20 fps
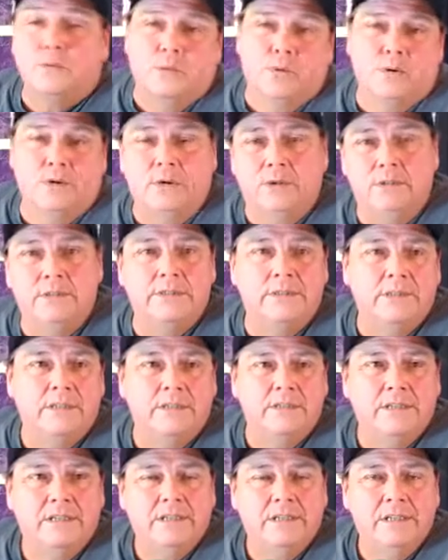World
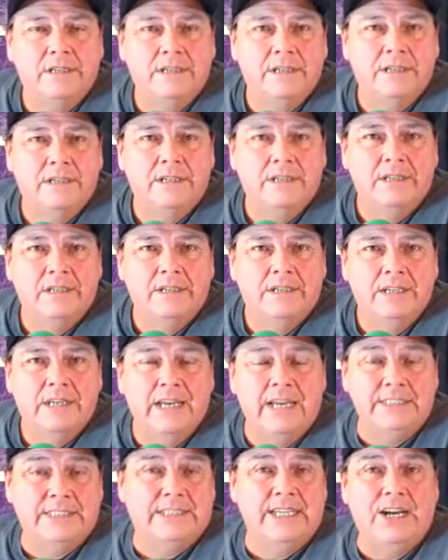
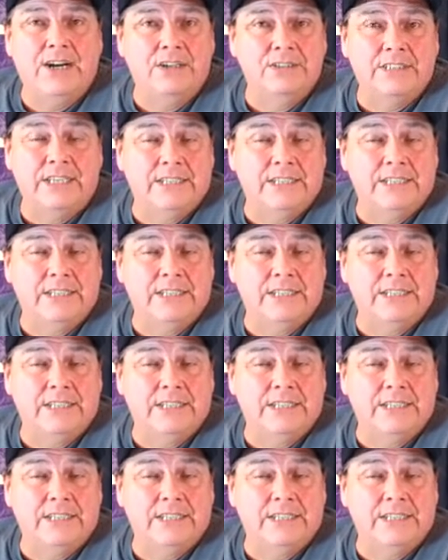as theirs.